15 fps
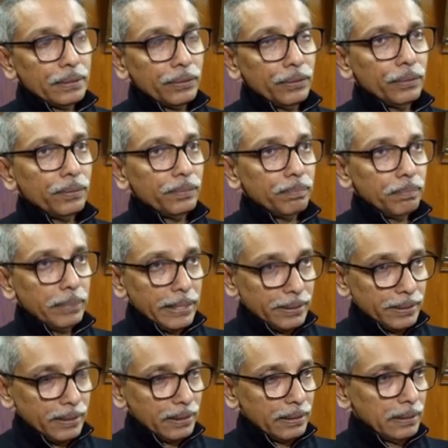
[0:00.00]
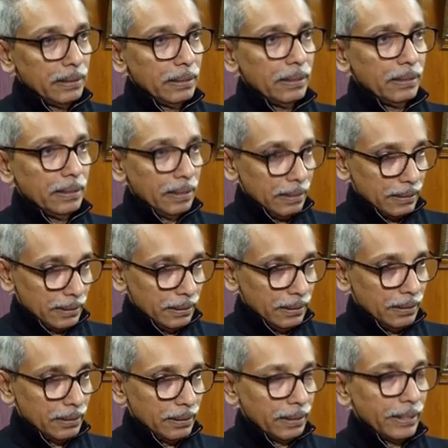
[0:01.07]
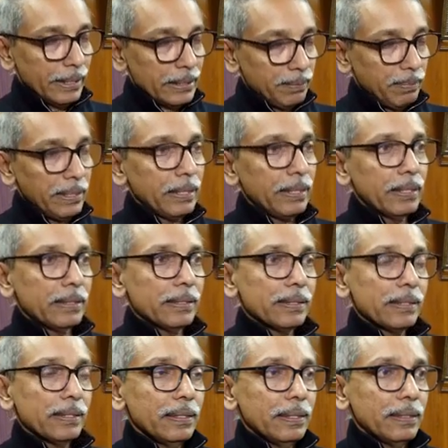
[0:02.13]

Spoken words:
So based on the last year experience,